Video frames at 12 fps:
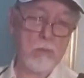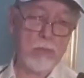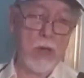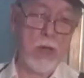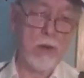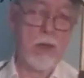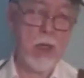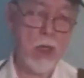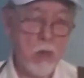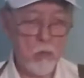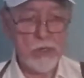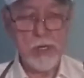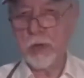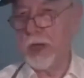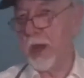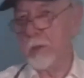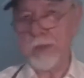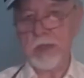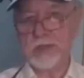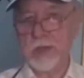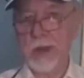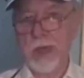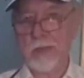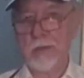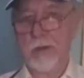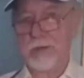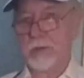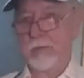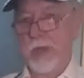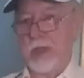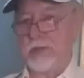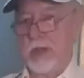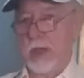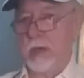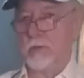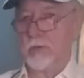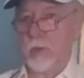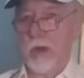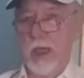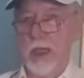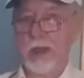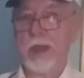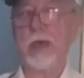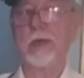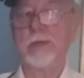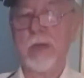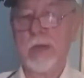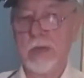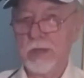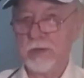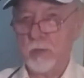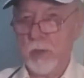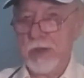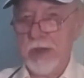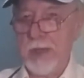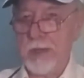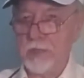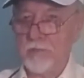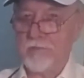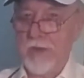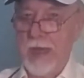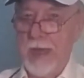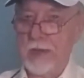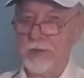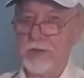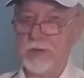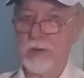but when you get a piece of leather, it's amazing how dry it is, because we take the fats